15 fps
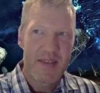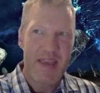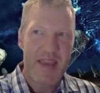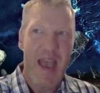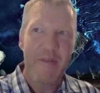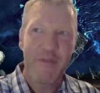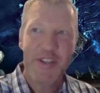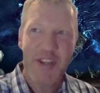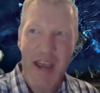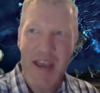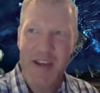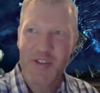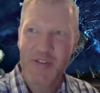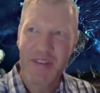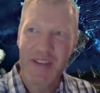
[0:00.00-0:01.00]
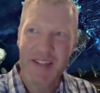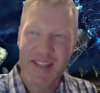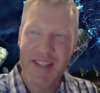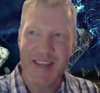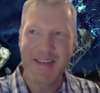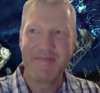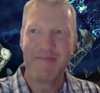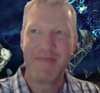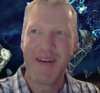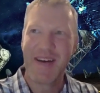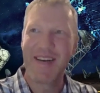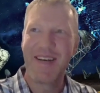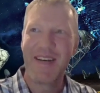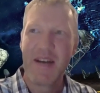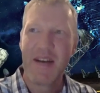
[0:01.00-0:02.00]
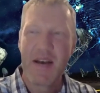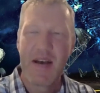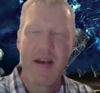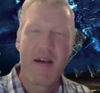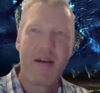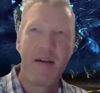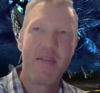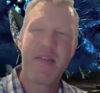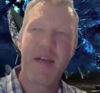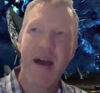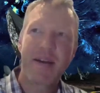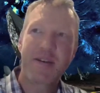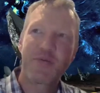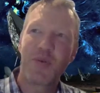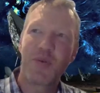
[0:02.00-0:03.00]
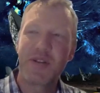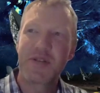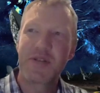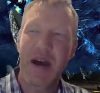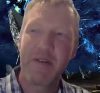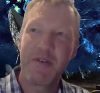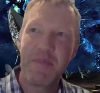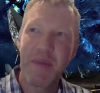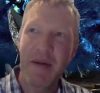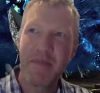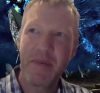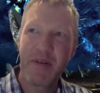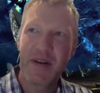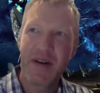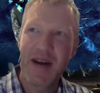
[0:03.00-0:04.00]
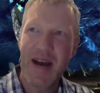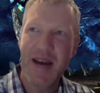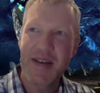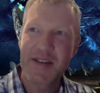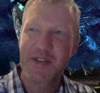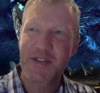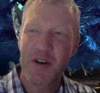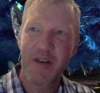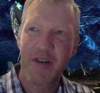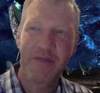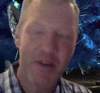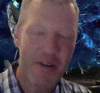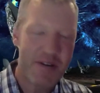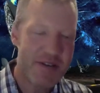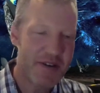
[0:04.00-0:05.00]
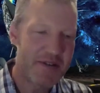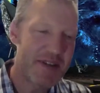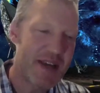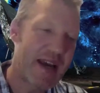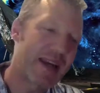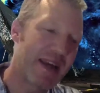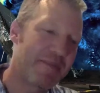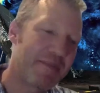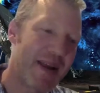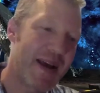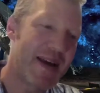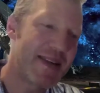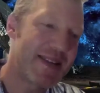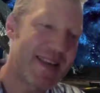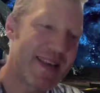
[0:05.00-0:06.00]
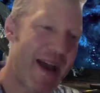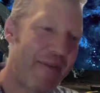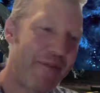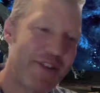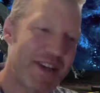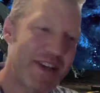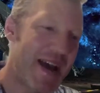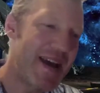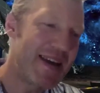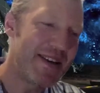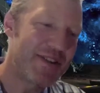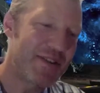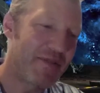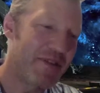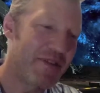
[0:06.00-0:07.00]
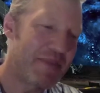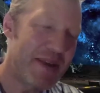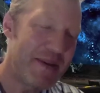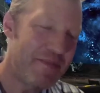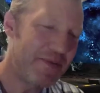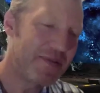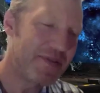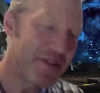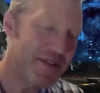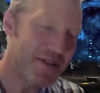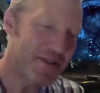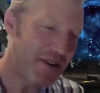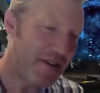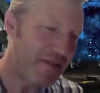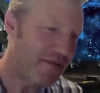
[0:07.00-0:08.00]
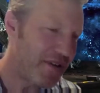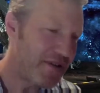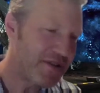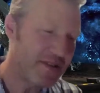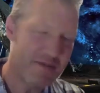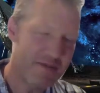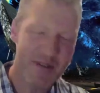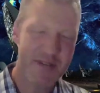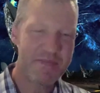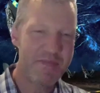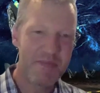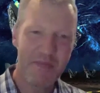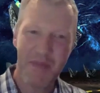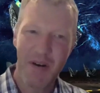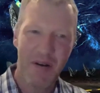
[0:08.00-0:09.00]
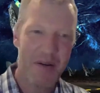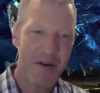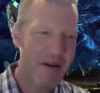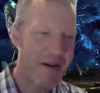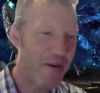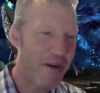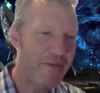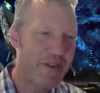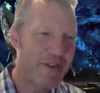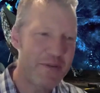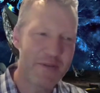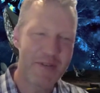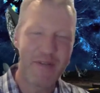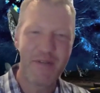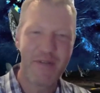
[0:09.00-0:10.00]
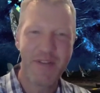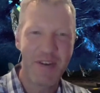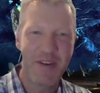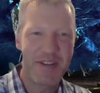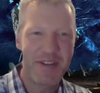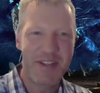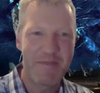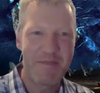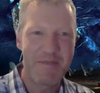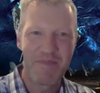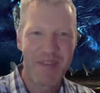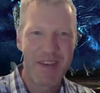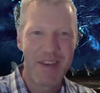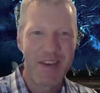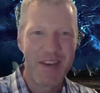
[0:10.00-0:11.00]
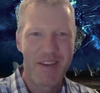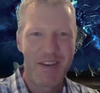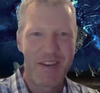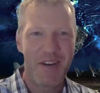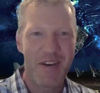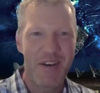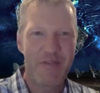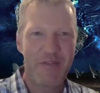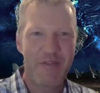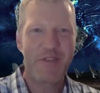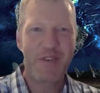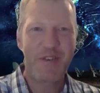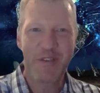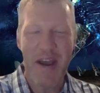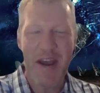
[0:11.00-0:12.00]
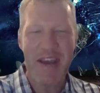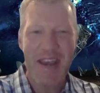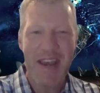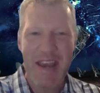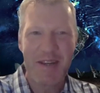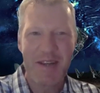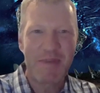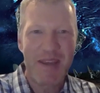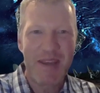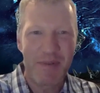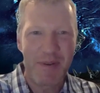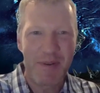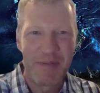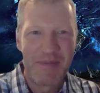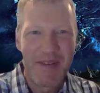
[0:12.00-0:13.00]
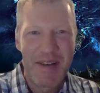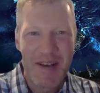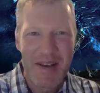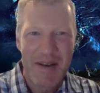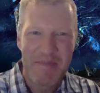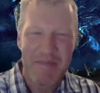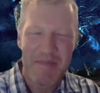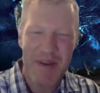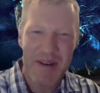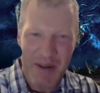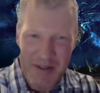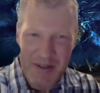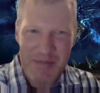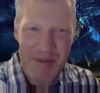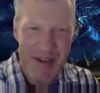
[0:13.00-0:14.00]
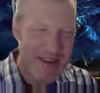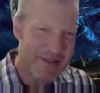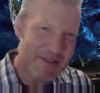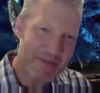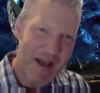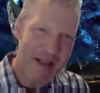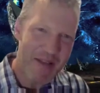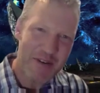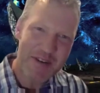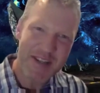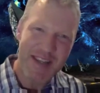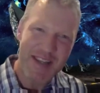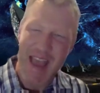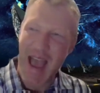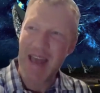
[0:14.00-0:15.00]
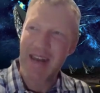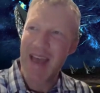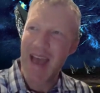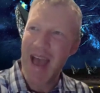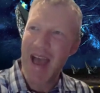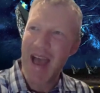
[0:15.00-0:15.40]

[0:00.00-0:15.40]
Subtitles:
the average age of the team, I remember a staff photo taking place, and the average age of the people in the staff photo was of the order of 30. A few gray-haired people, but ultimately it was about 30. And